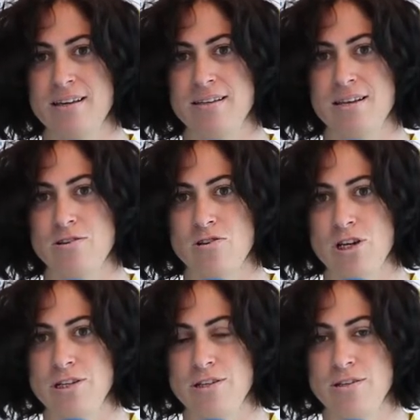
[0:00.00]
is an
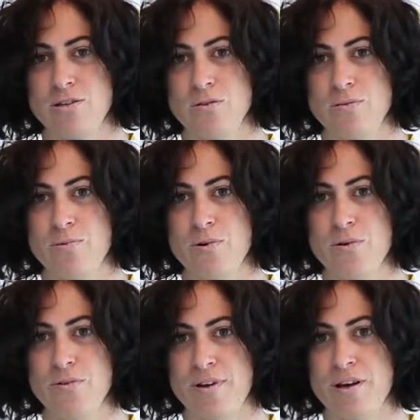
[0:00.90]
association to
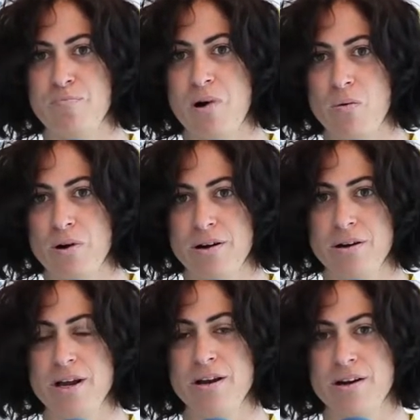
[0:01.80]
improve and empower
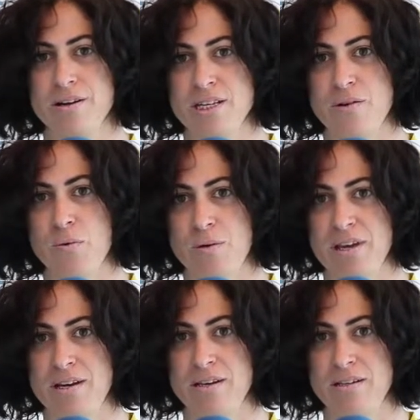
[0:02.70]
girls and
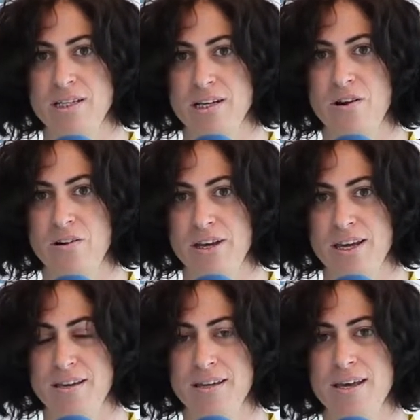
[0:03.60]
women in
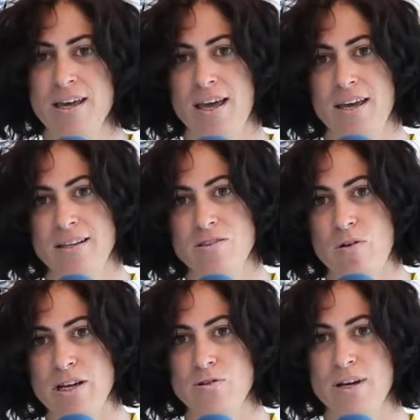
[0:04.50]
technology and
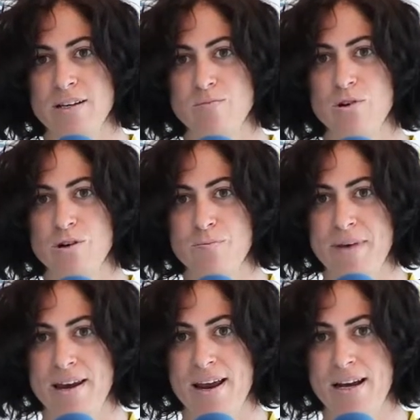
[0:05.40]
try to get more
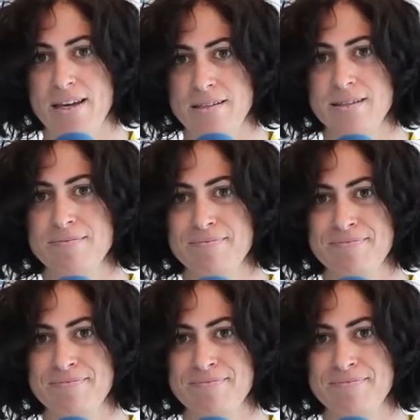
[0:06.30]
men allies.